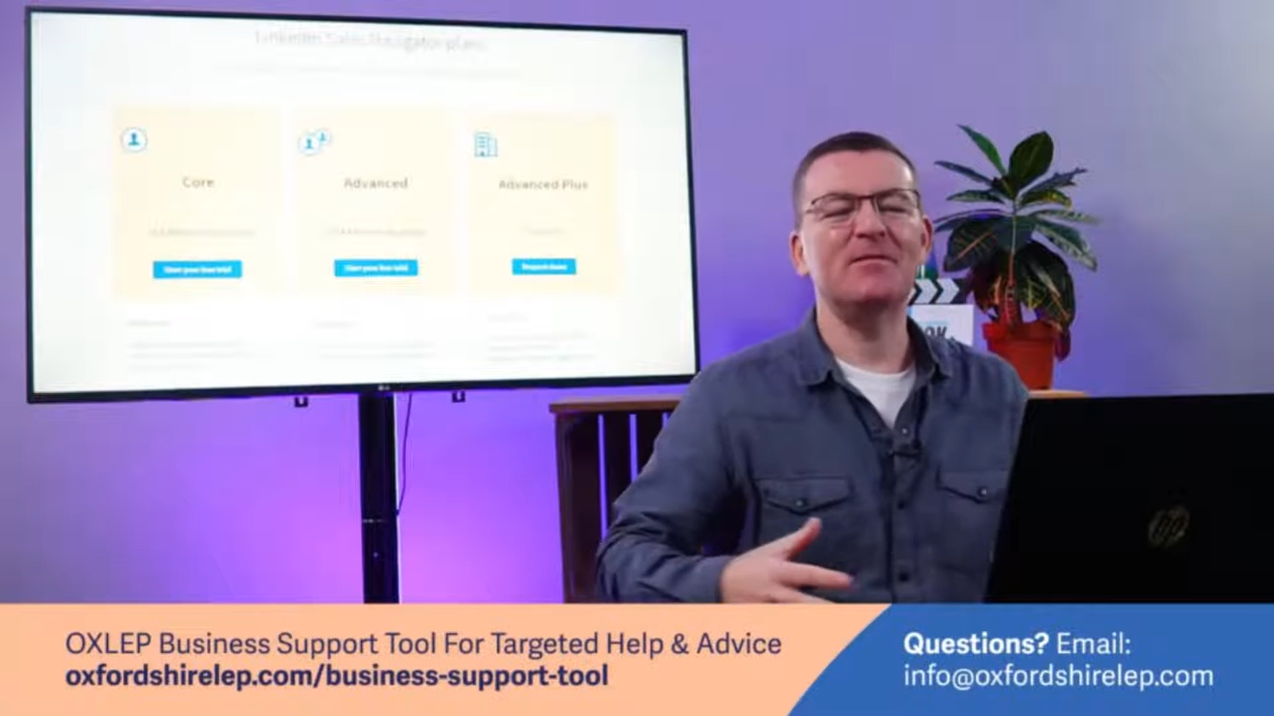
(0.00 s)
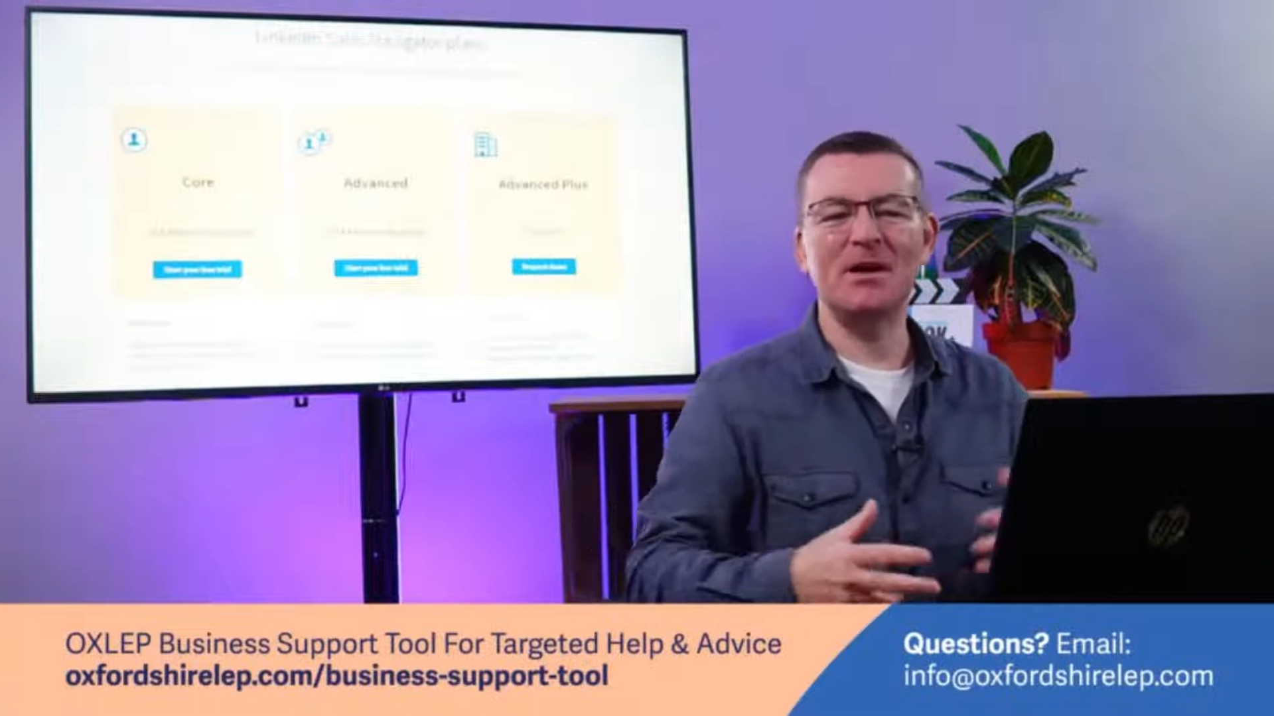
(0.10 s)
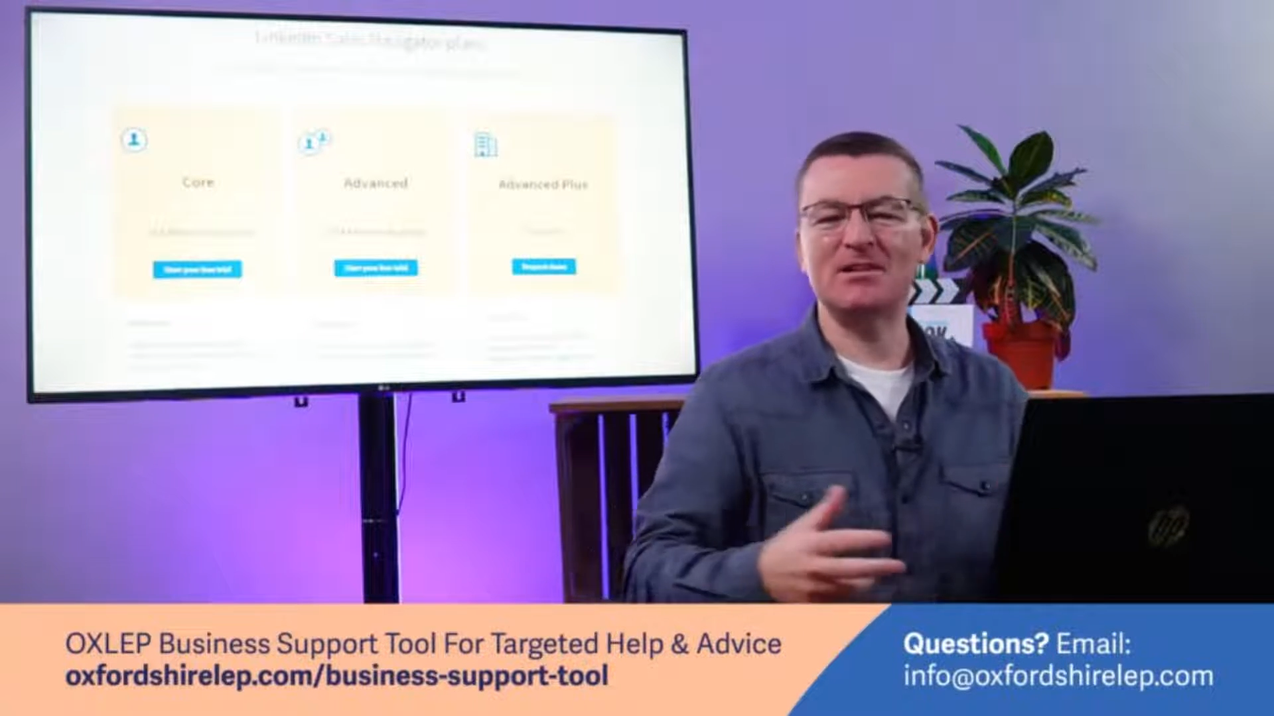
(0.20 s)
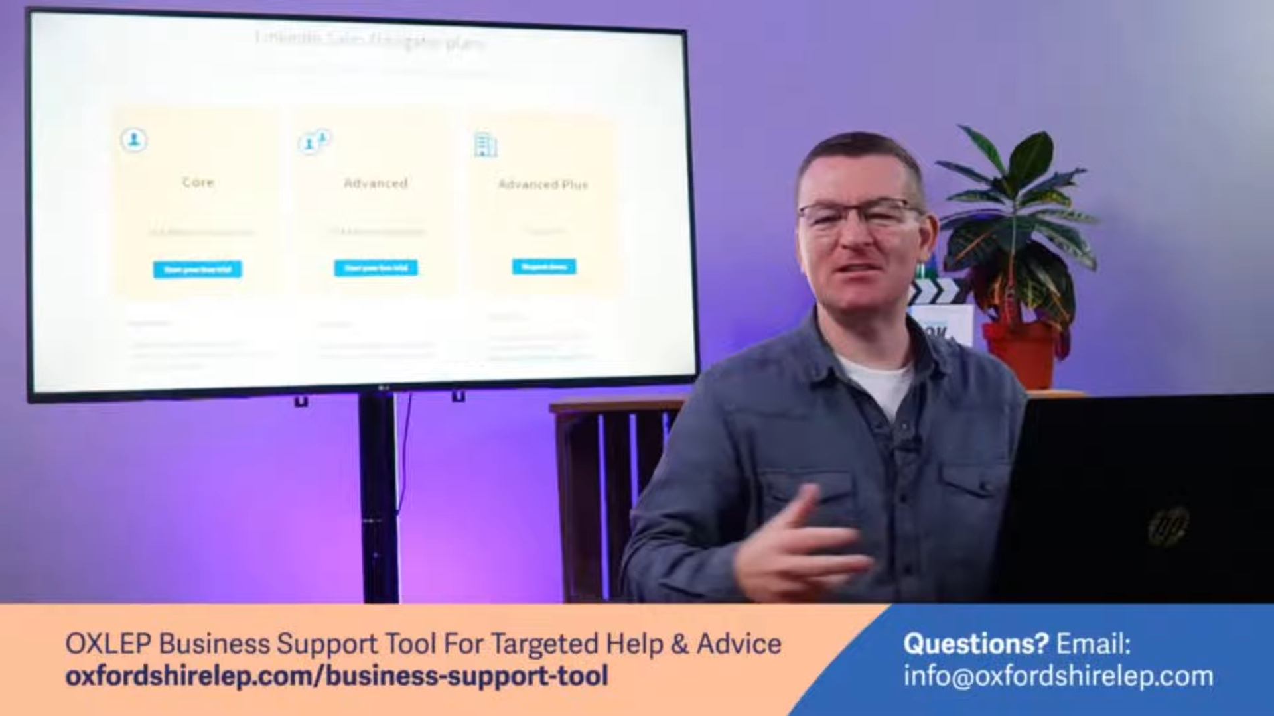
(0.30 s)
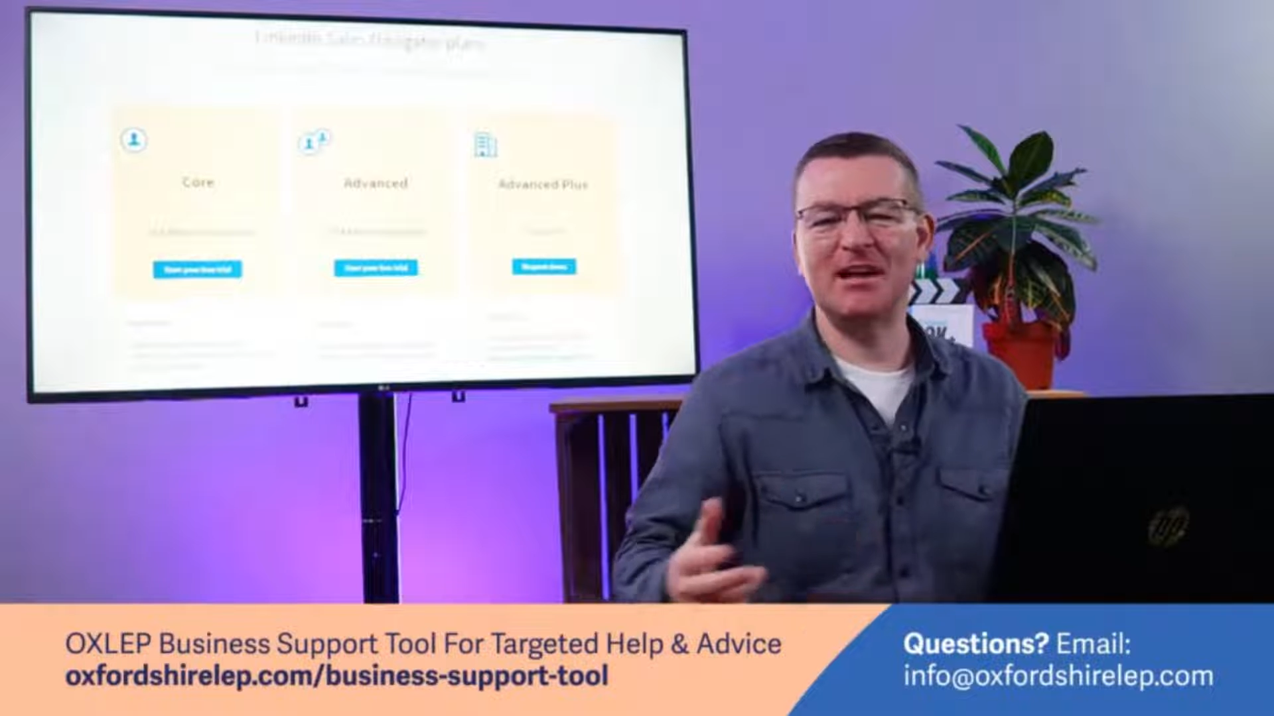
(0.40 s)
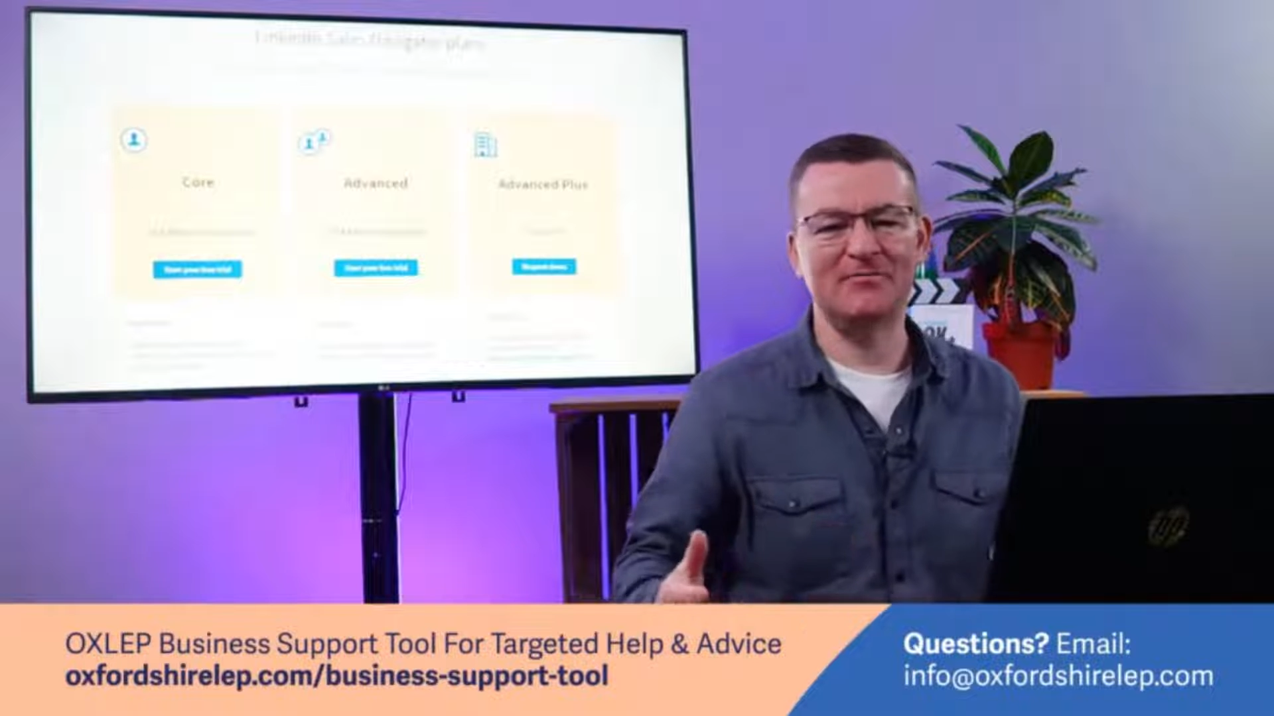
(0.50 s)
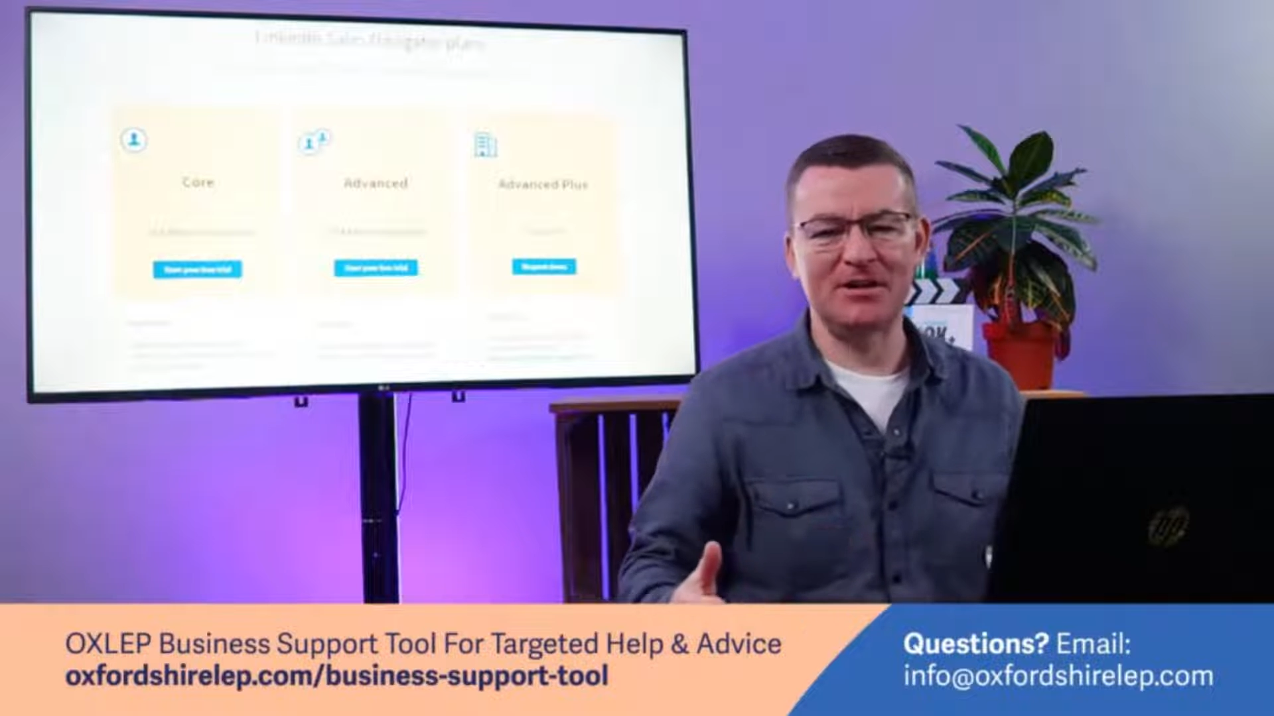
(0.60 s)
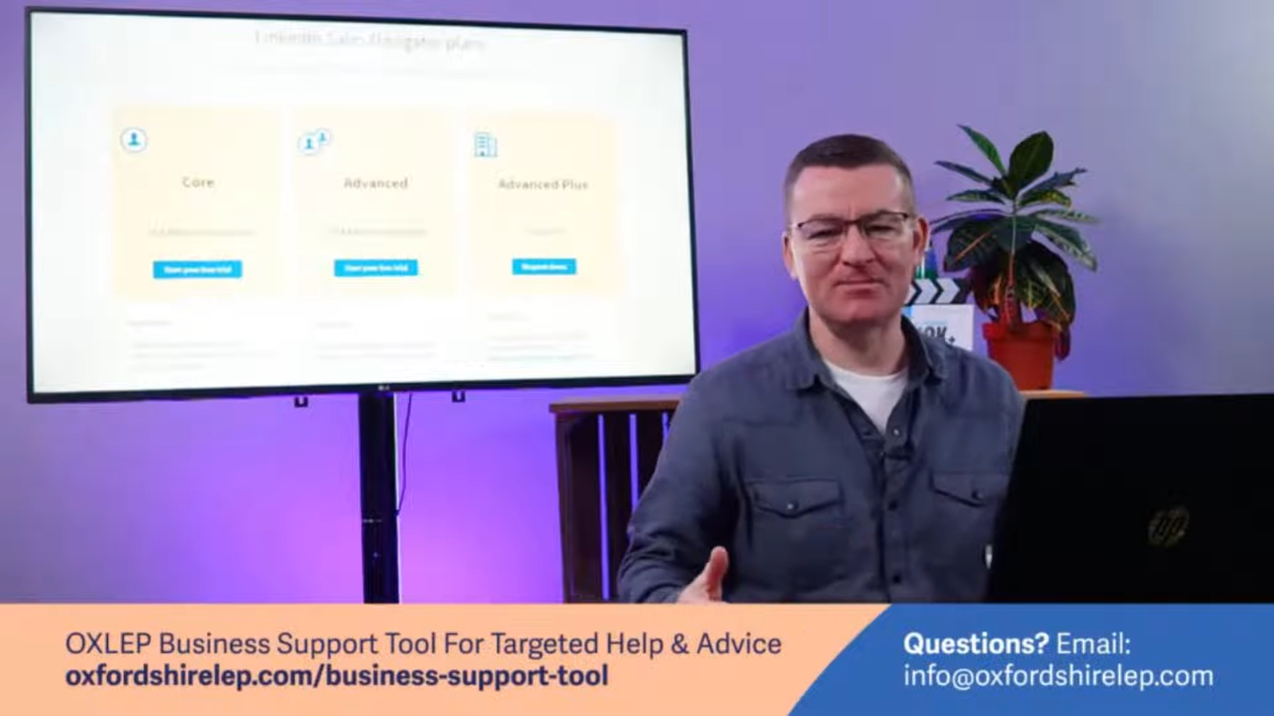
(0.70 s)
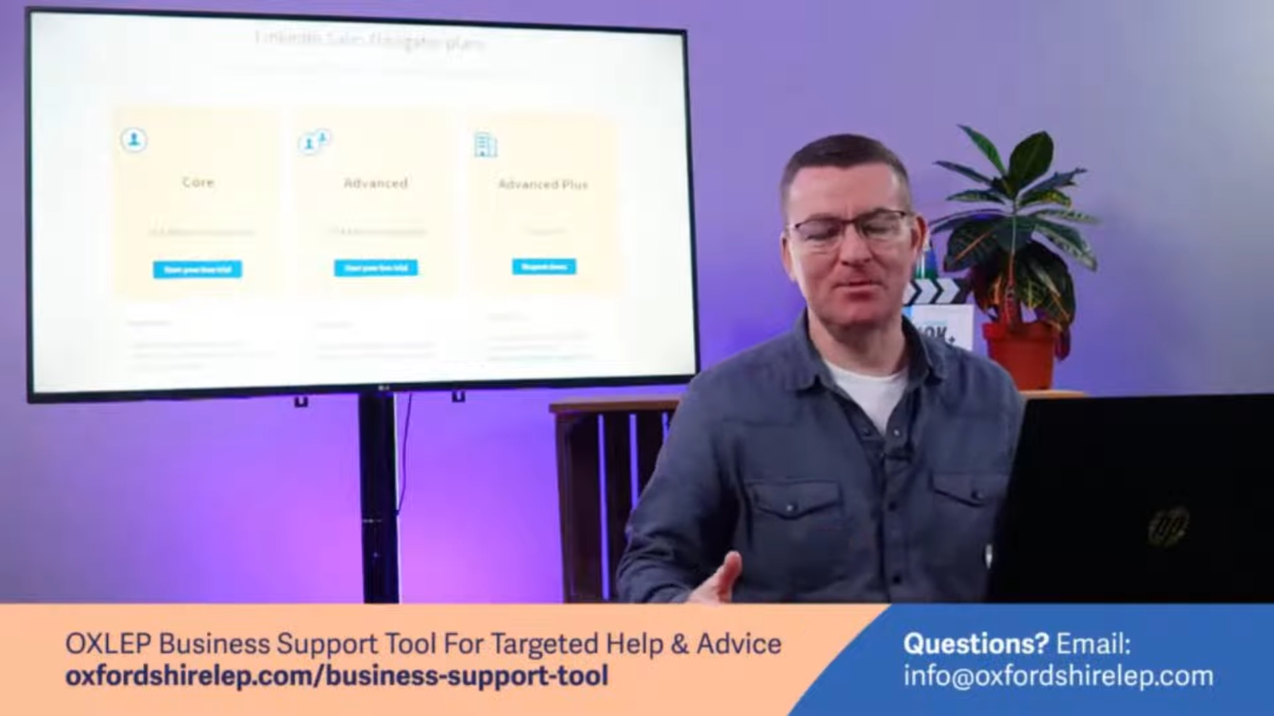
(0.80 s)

Basic Advanced